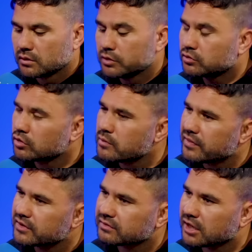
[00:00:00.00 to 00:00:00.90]
We talked about
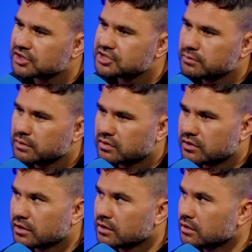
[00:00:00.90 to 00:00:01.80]
this last year with
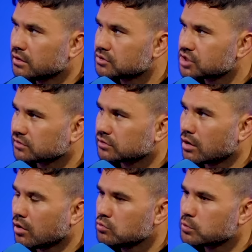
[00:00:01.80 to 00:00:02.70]
the Justin
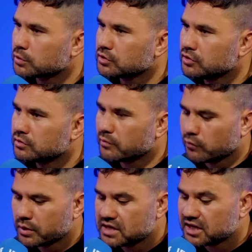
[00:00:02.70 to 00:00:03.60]
Holbrook news.
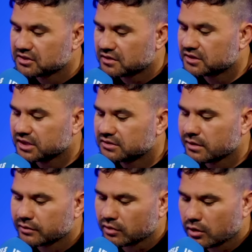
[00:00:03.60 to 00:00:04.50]
Before we get into the
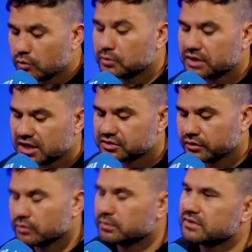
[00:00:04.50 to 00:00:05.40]
details, like who potentially
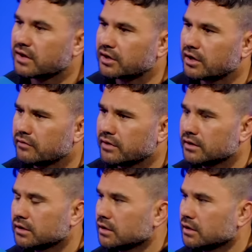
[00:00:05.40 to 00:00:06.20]
could be taken over,